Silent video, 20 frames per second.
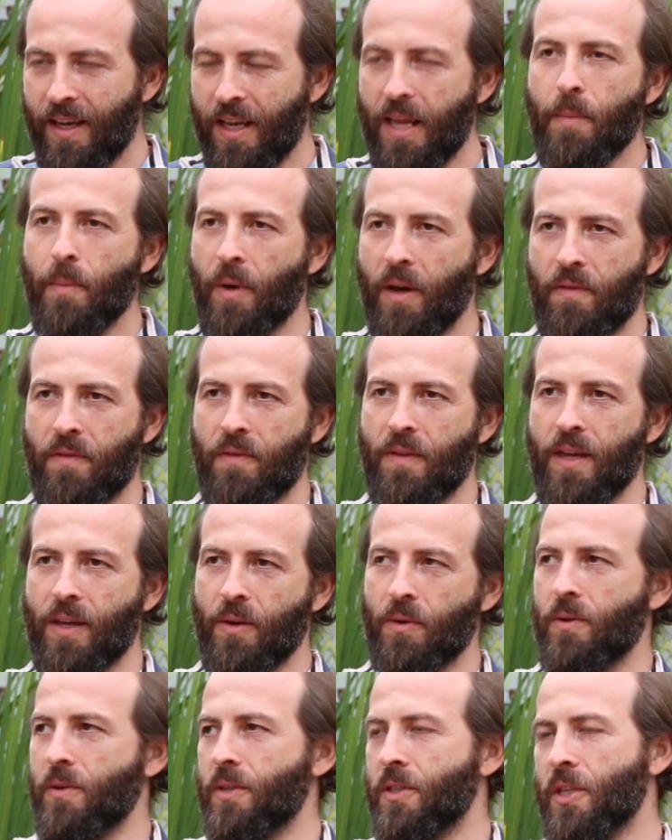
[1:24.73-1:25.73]
He might
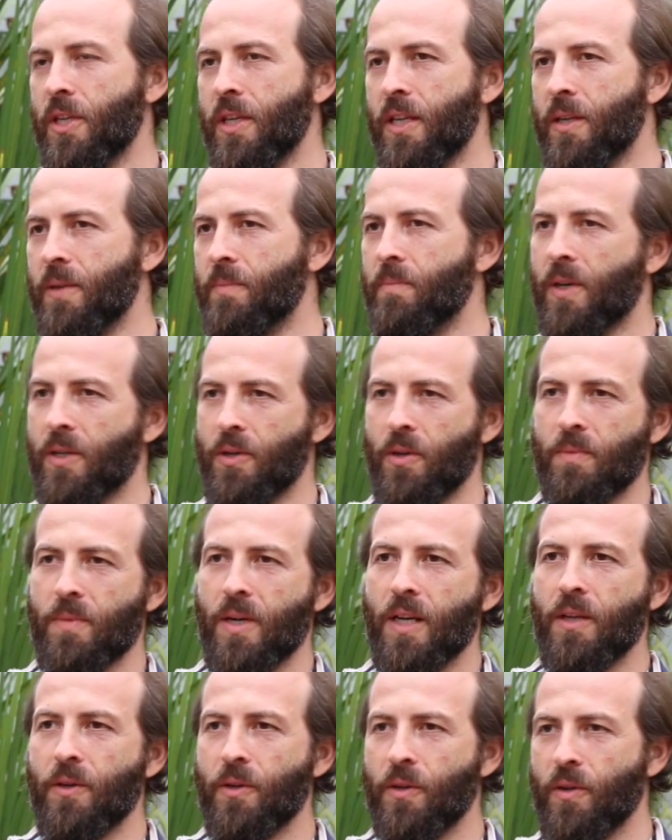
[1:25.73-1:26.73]
think, or she, your
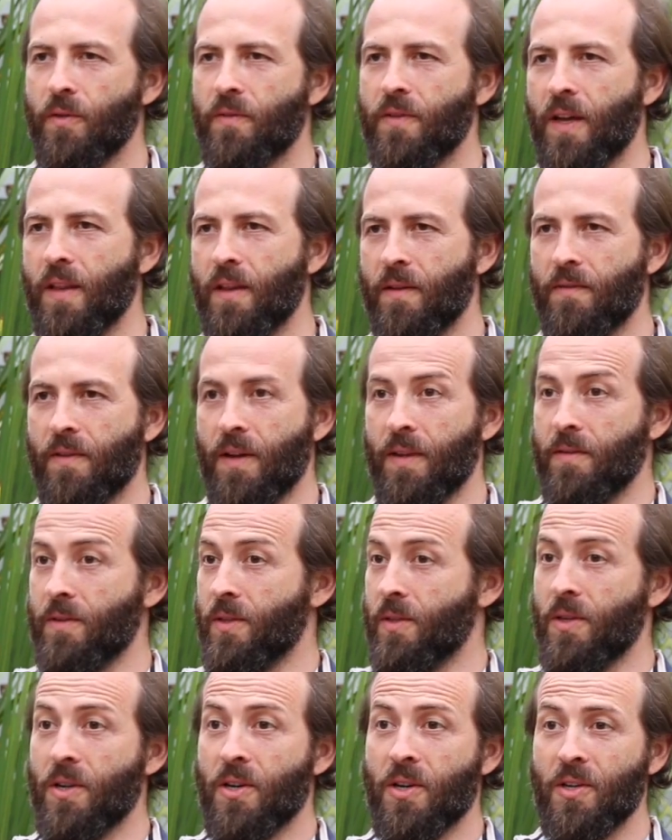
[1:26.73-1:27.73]
mother or your father, think,
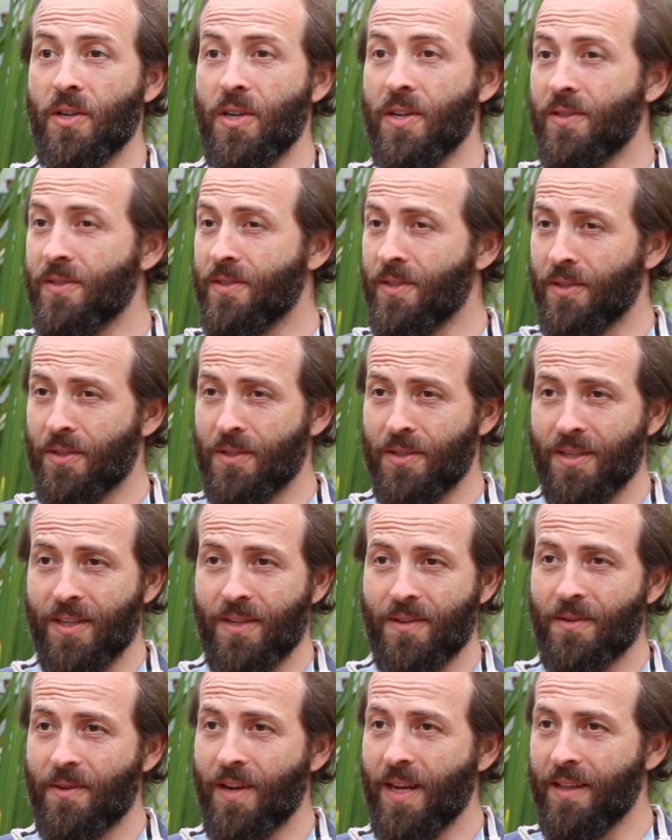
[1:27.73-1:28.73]
oh, he's such a
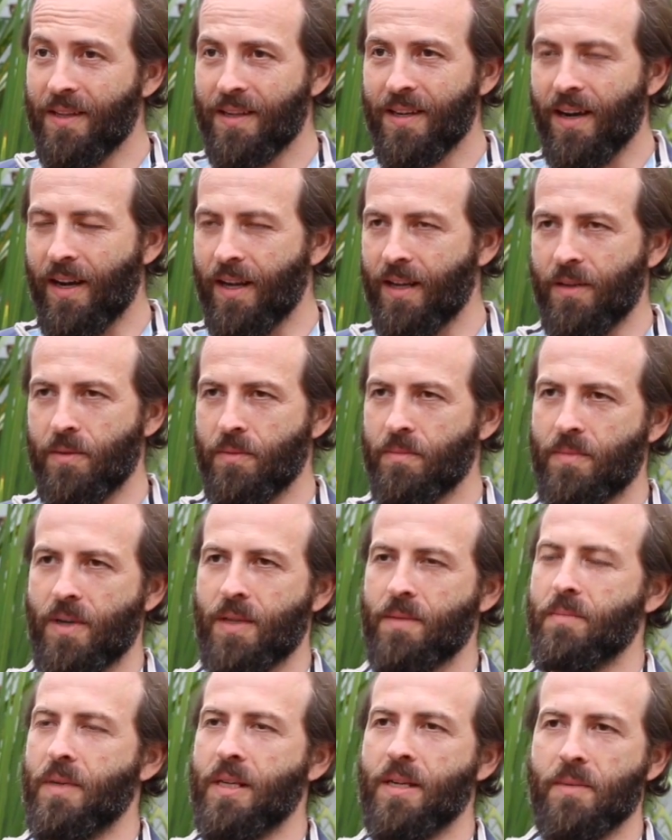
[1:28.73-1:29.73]
great guy, and you
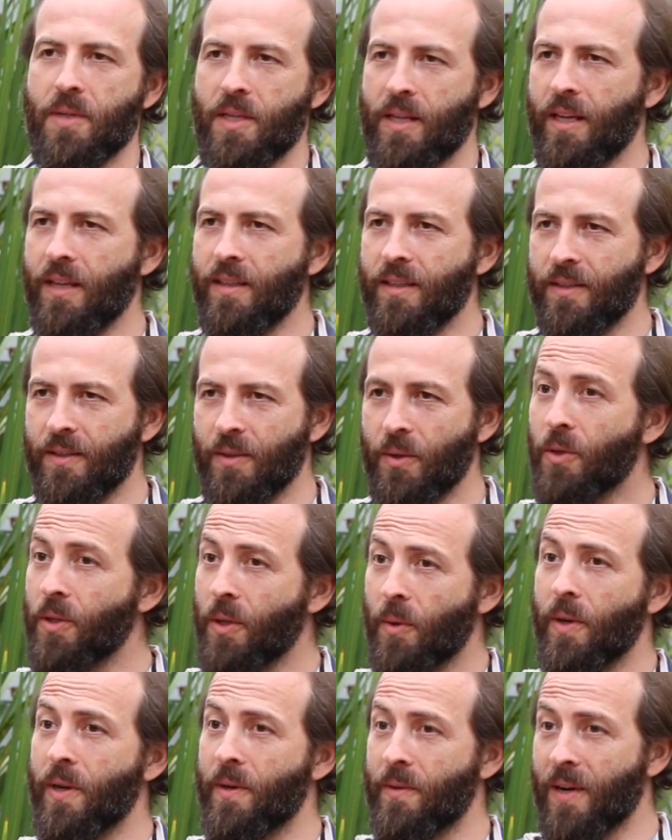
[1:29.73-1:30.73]
might become a killer, all
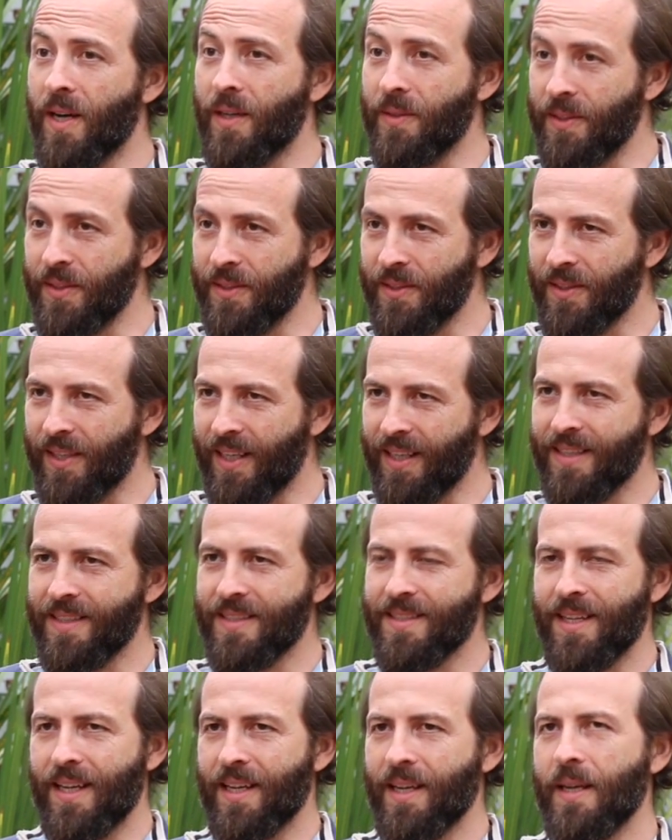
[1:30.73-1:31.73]
the way around,
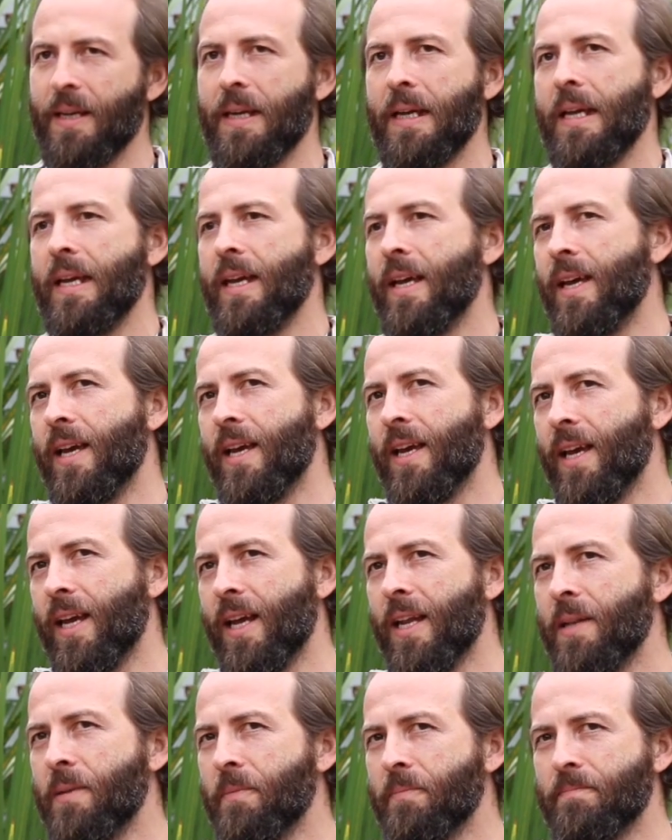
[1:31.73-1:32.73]

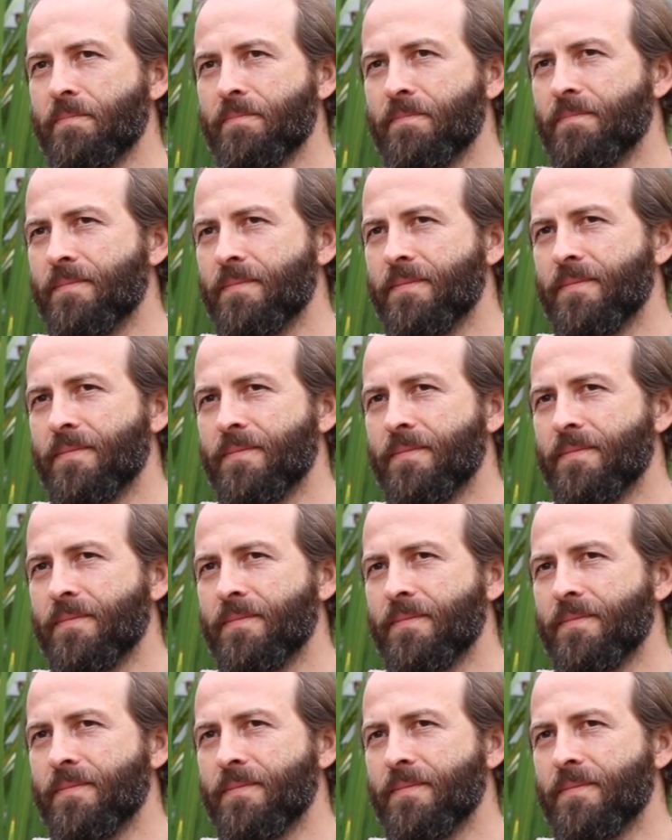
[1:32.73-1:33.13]
and